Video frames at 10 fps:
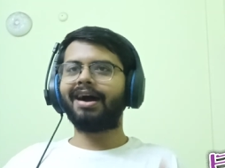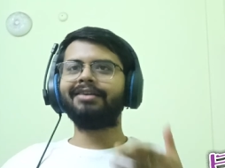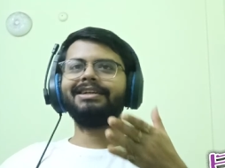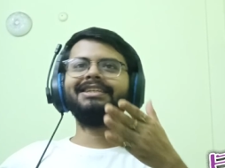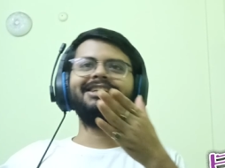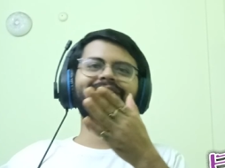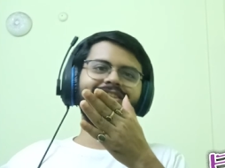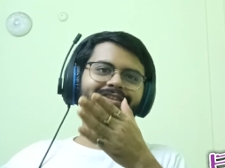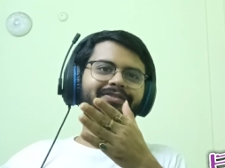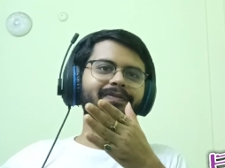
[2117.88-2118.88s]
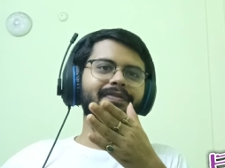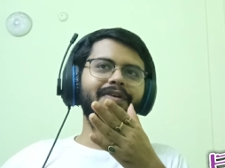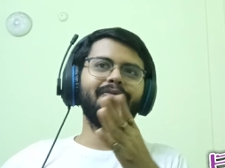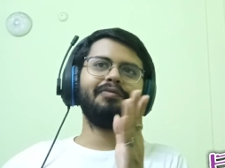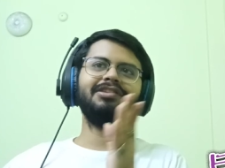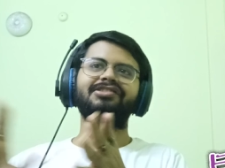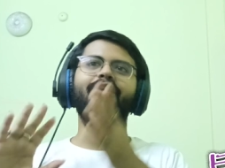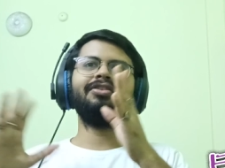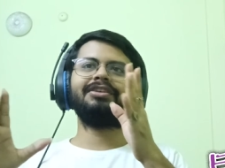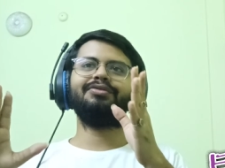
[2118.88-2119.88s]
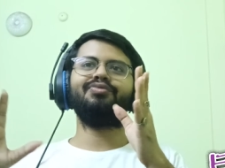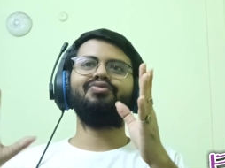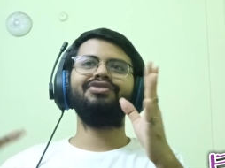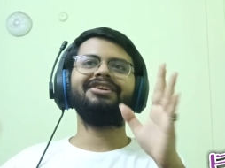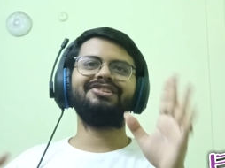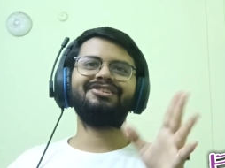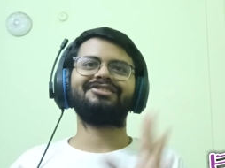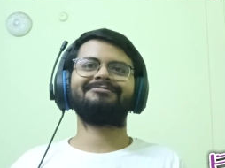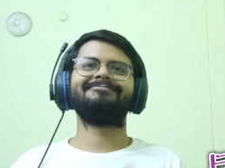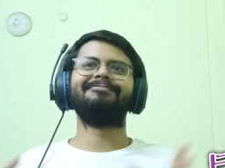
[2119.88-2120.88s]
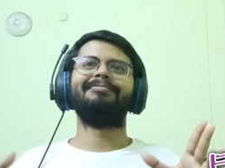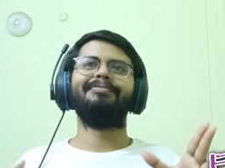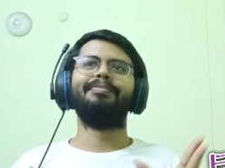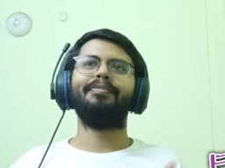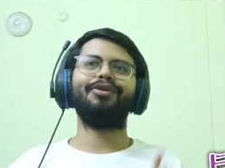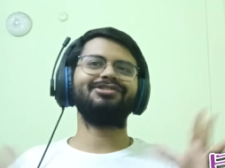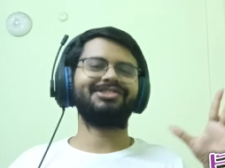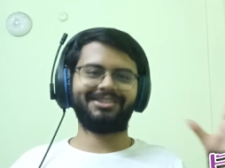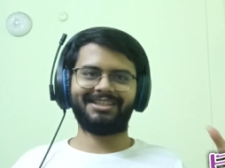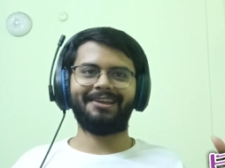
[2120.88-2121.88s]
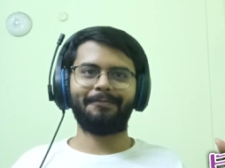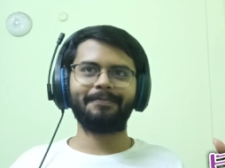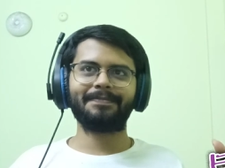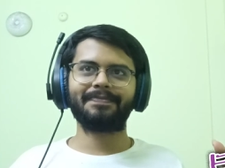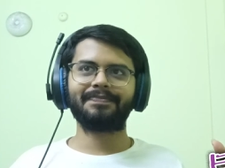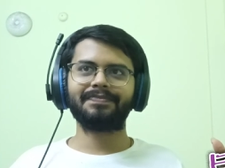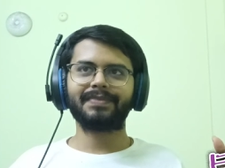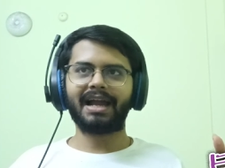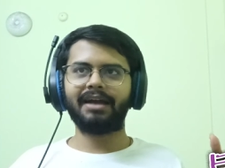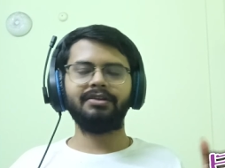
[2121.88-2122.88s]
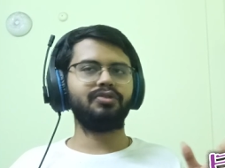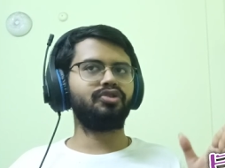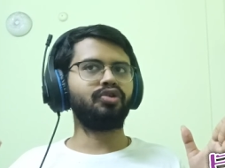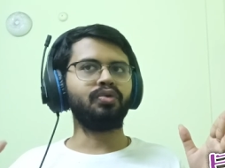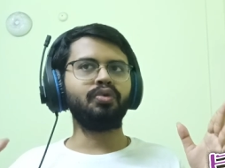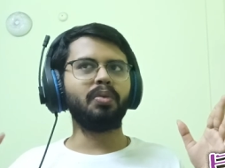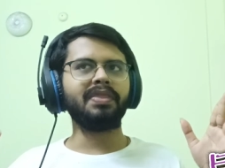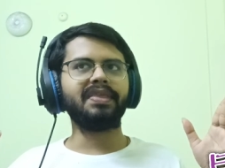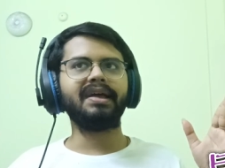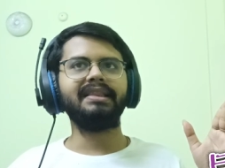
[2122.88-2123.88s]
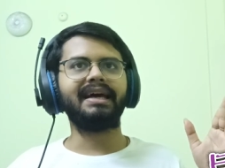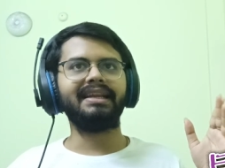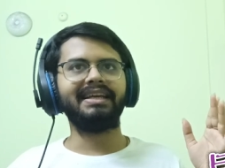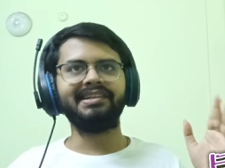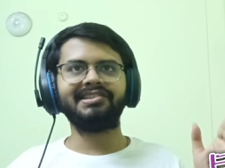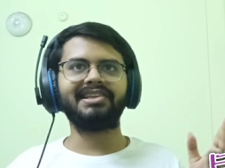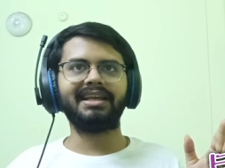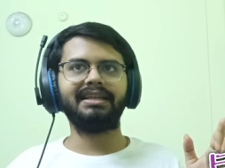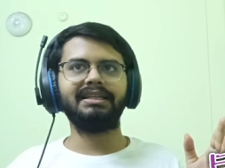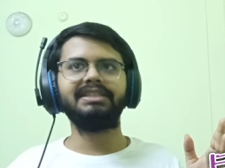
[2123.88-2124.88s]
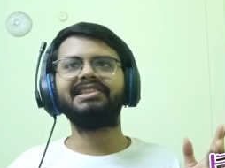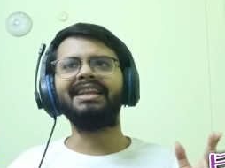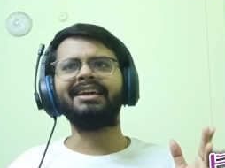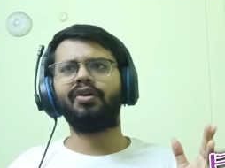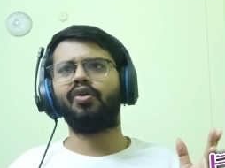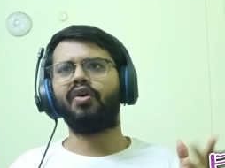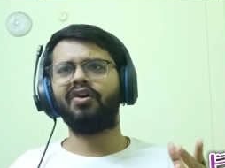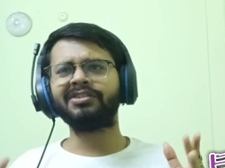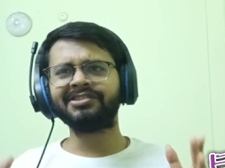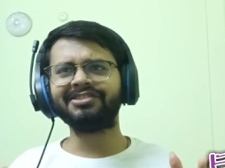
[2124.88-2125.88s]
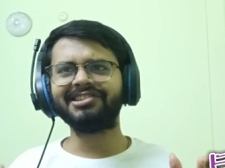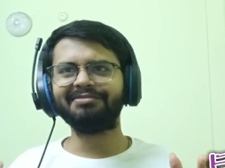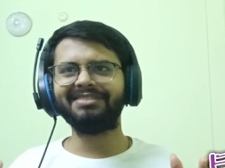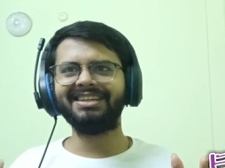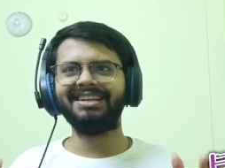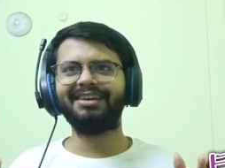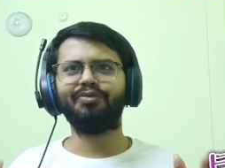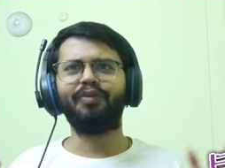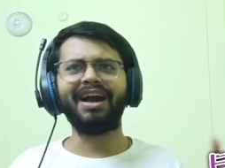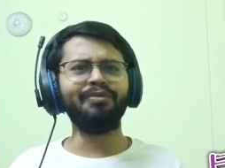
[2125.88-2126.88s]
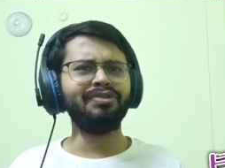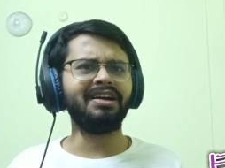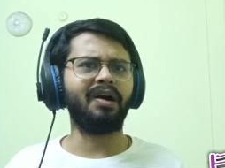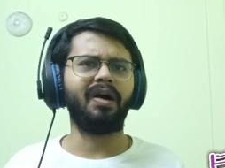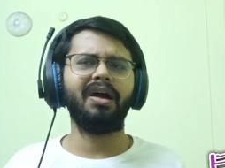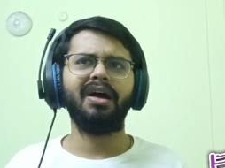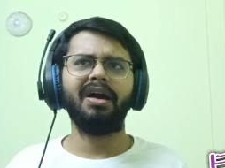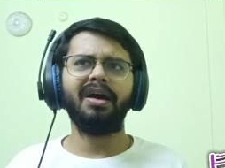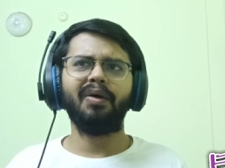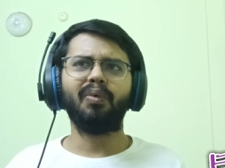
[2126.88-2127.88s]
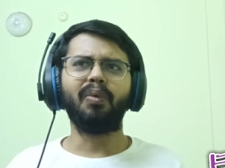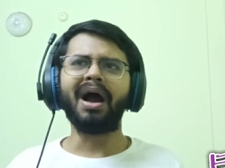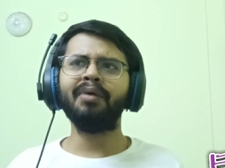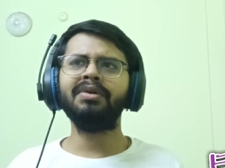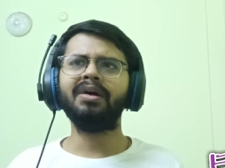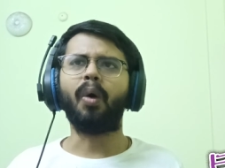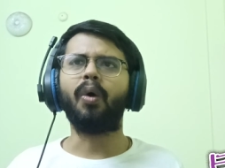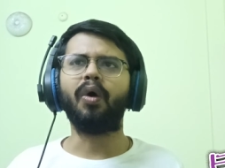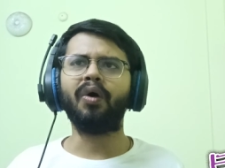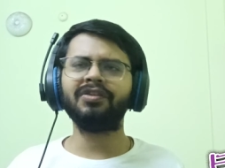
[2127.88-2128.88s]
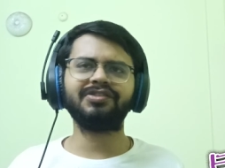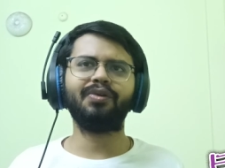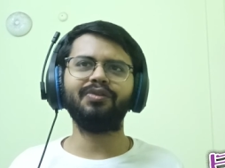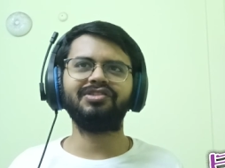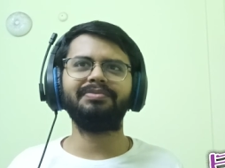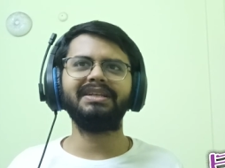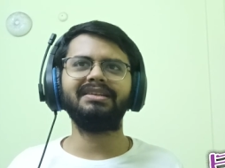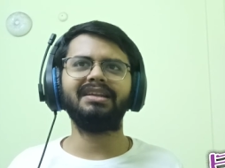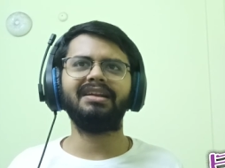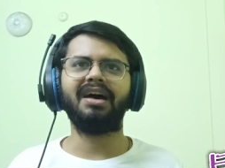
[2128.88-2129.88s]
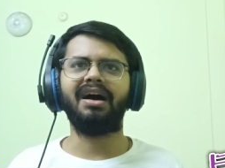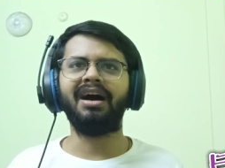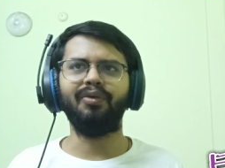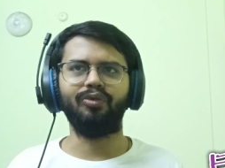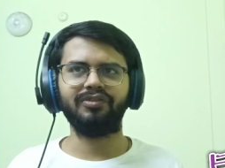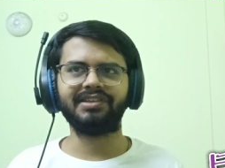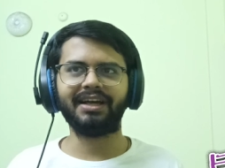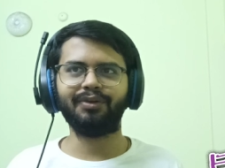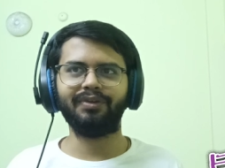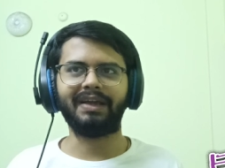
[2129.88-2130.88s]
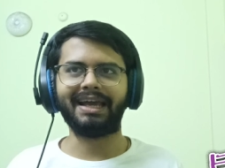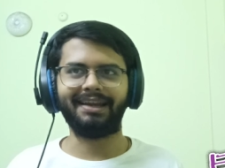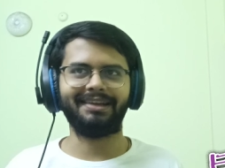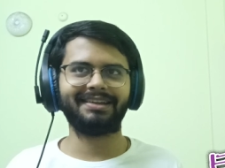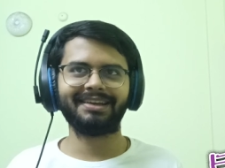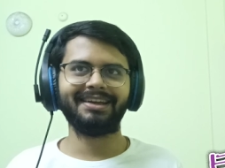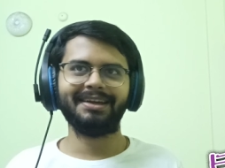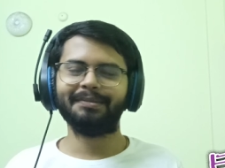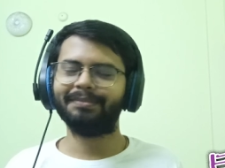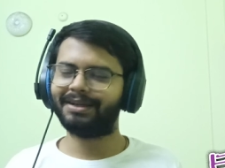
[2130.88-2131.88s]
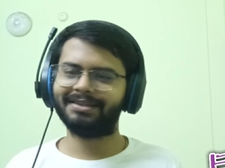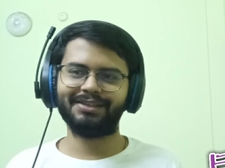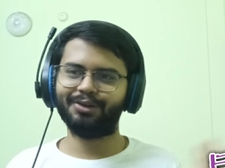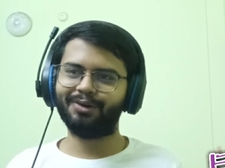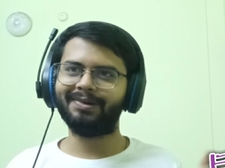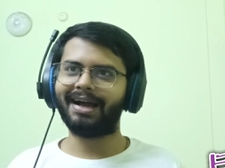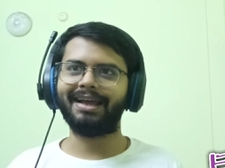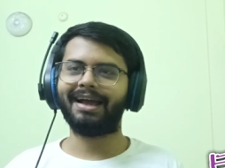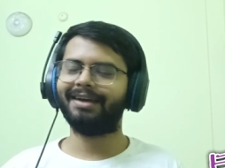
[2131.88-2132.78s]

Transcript: our attention was on the weird monster thing. I don't know what the hell that is. Is that like a horse or something? Like why would a horse ghost be in a house? I don't get it. But you know,